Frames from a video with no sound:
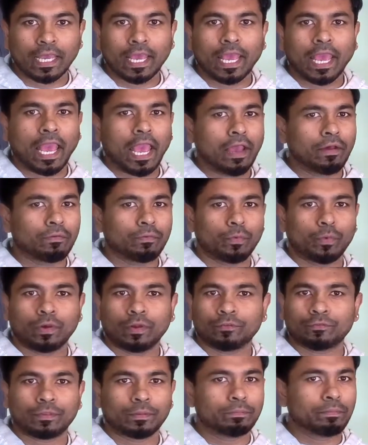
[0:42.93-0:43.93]
have one
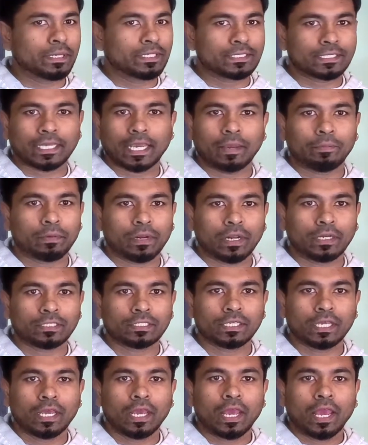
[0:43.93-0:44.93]
of the best cameras,